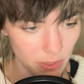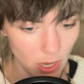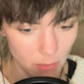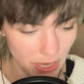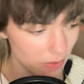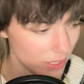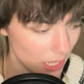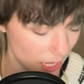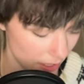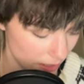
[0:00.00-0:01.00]
We can't be having
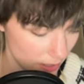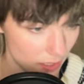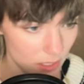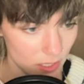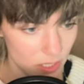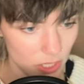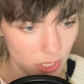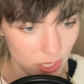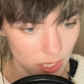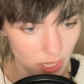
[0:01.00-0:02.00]
that.
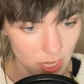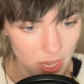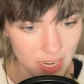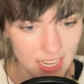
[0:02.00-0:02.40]
Turn.